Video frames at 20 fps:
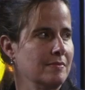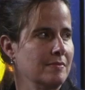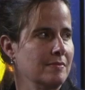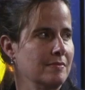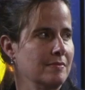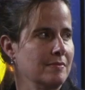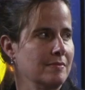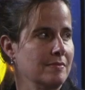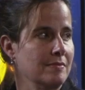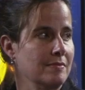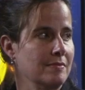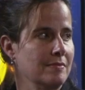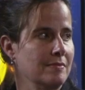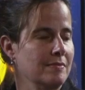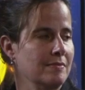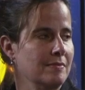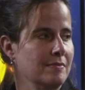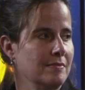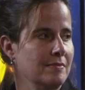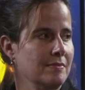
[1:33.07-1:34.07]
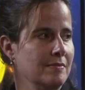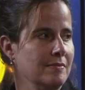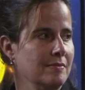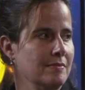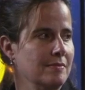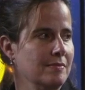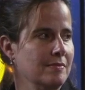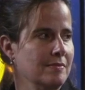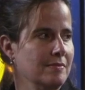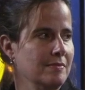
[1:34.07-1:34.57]

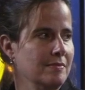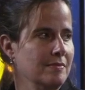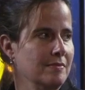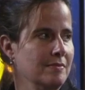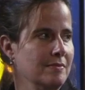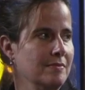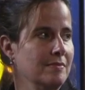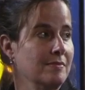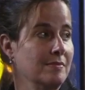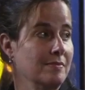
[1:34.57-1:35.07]
[no speech]